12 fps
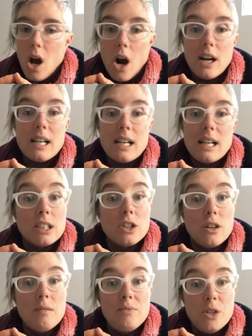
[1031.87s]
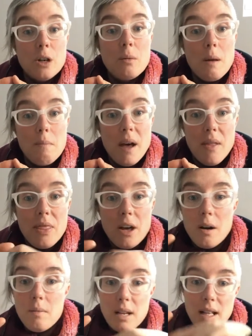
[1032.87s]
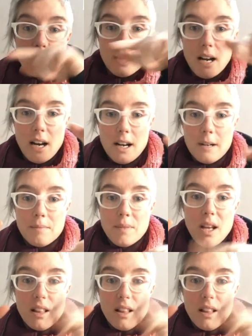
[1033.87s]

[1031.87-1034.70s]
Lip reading: architecture of Jeremy Bentham. It's a